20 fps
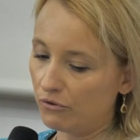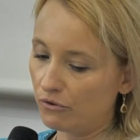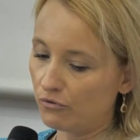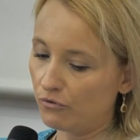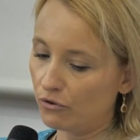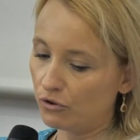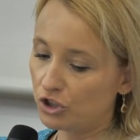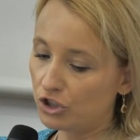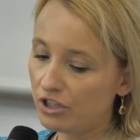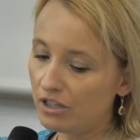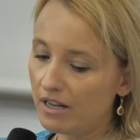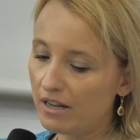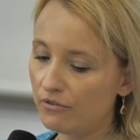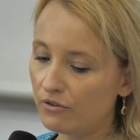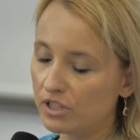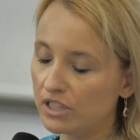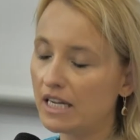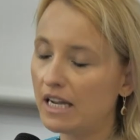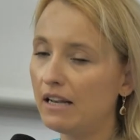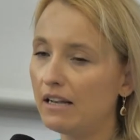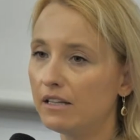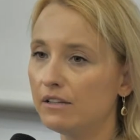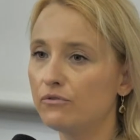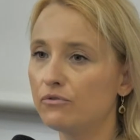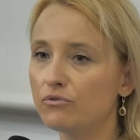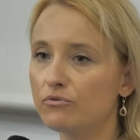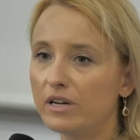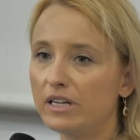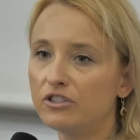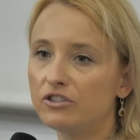Chile, for Thailand,
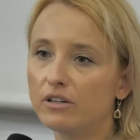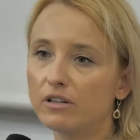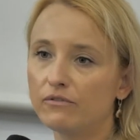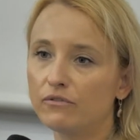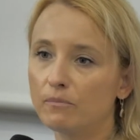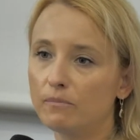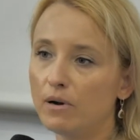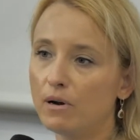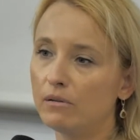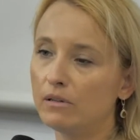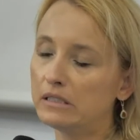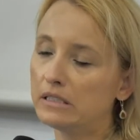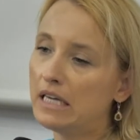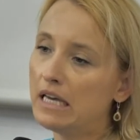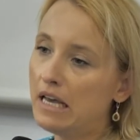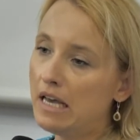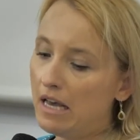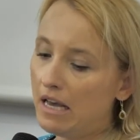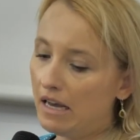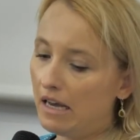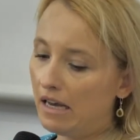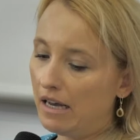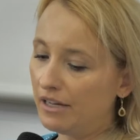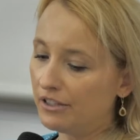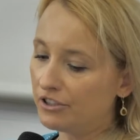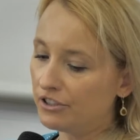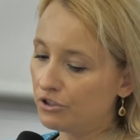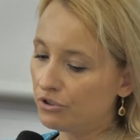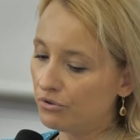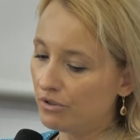for Russia, and for Poland,
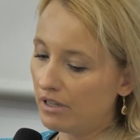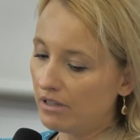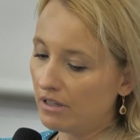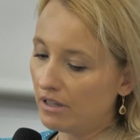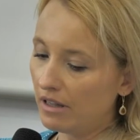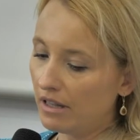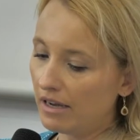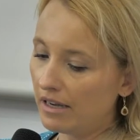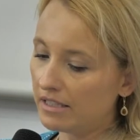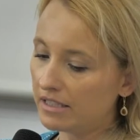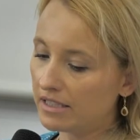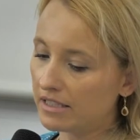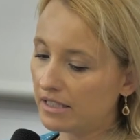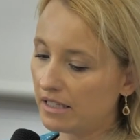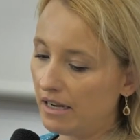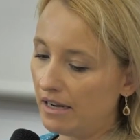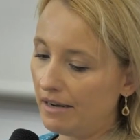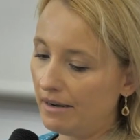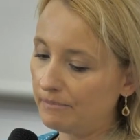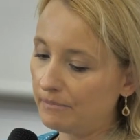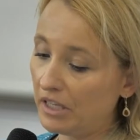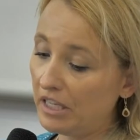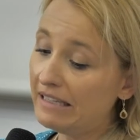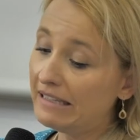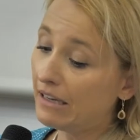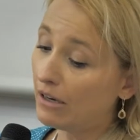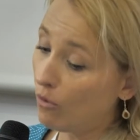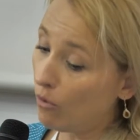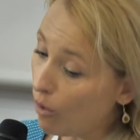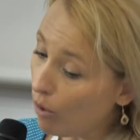just to analyze
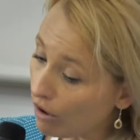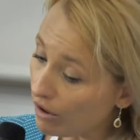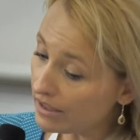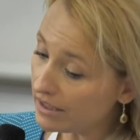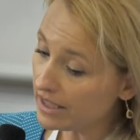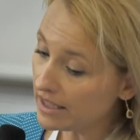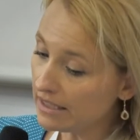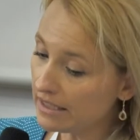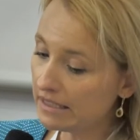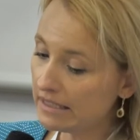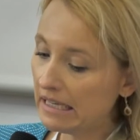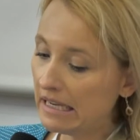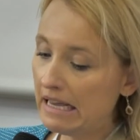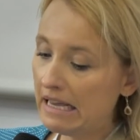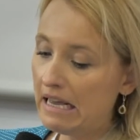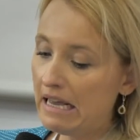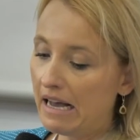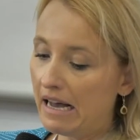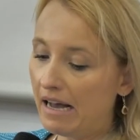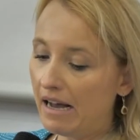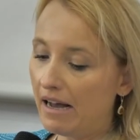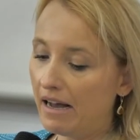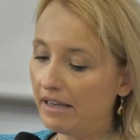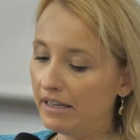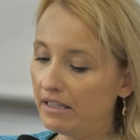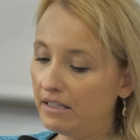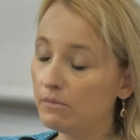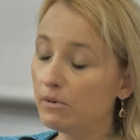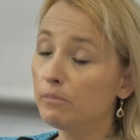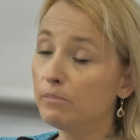inequalities
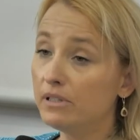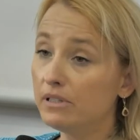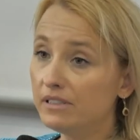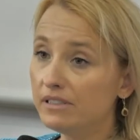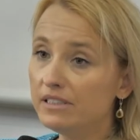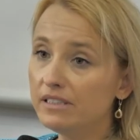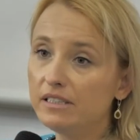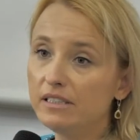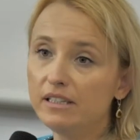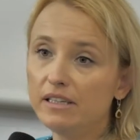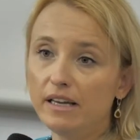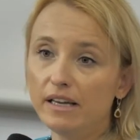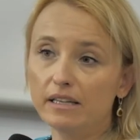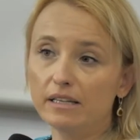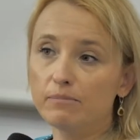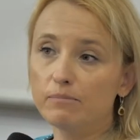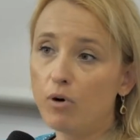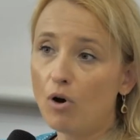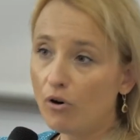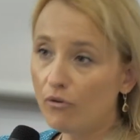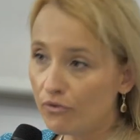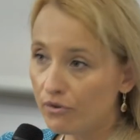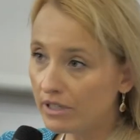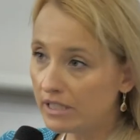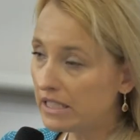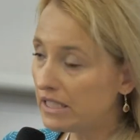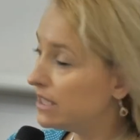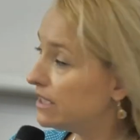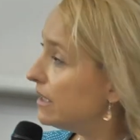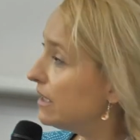in mobility, in
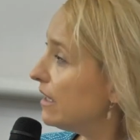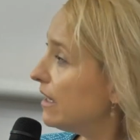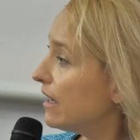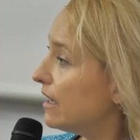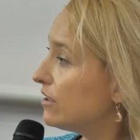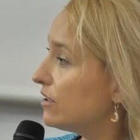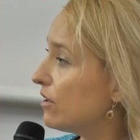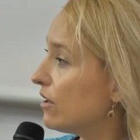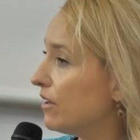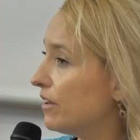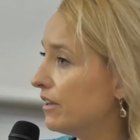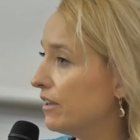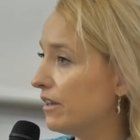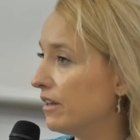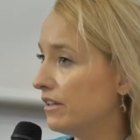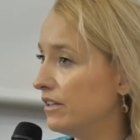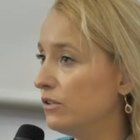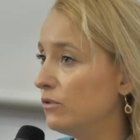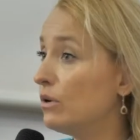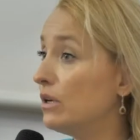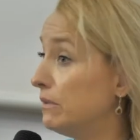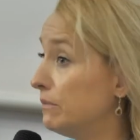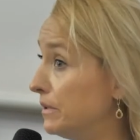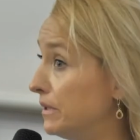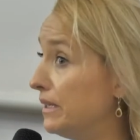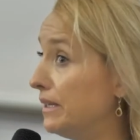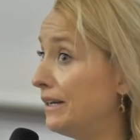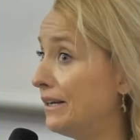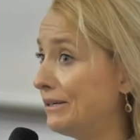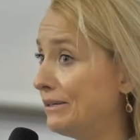poverty, and in
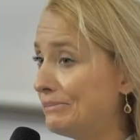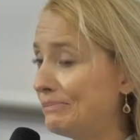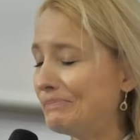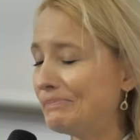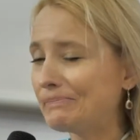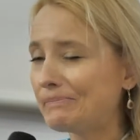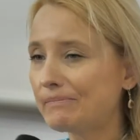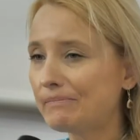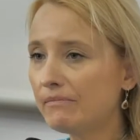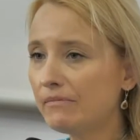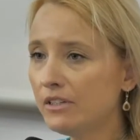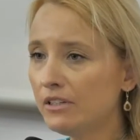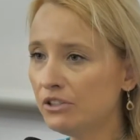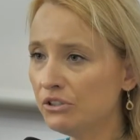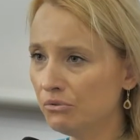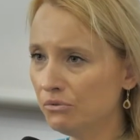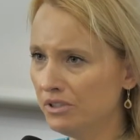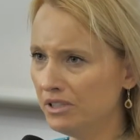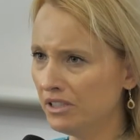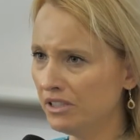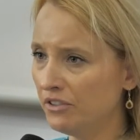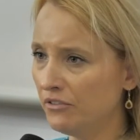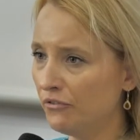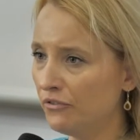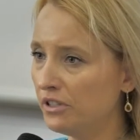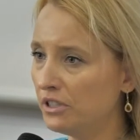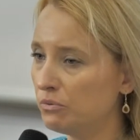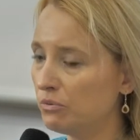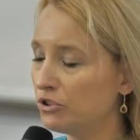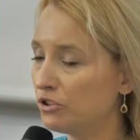well-being. So these are the
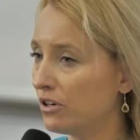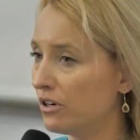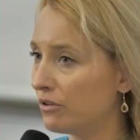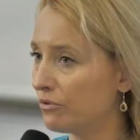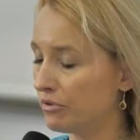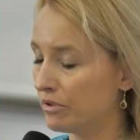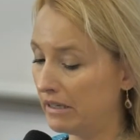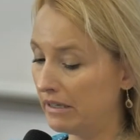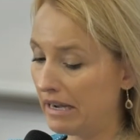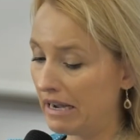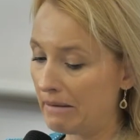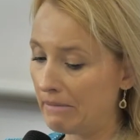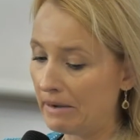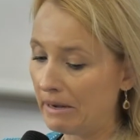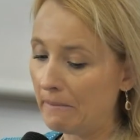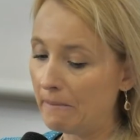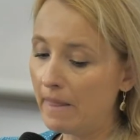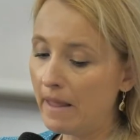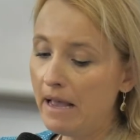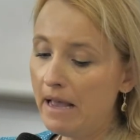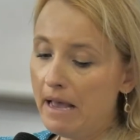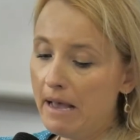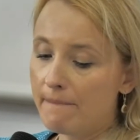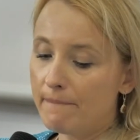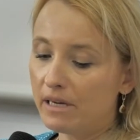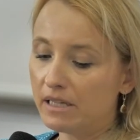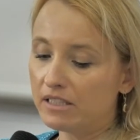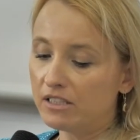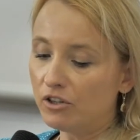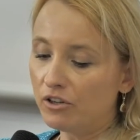things which are really coming.
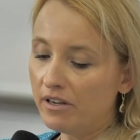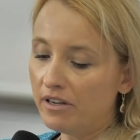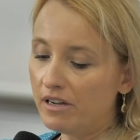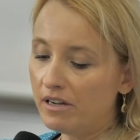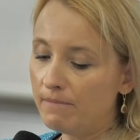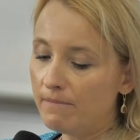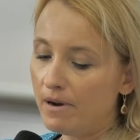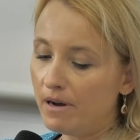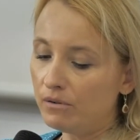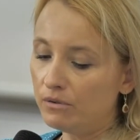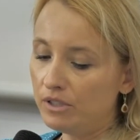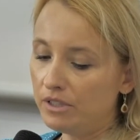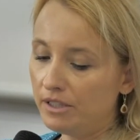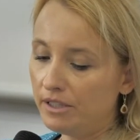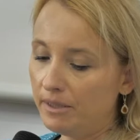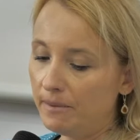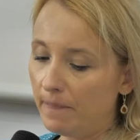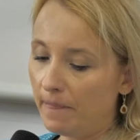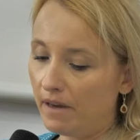But talking about the